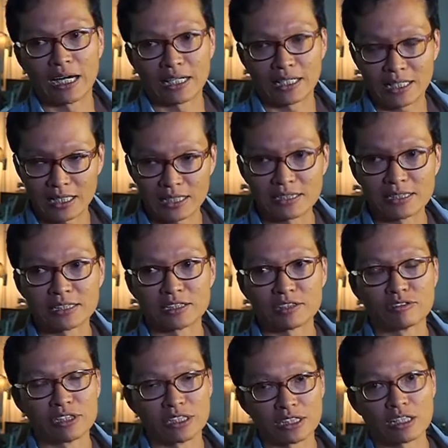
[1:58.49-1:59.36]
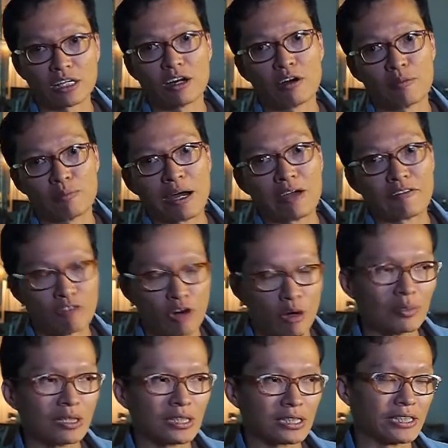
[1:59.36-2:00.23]
guess it's a result of my
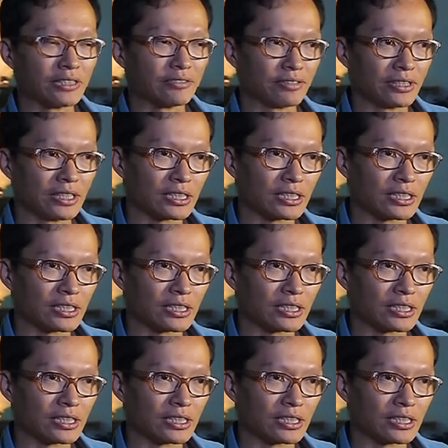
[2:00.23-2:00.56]
formative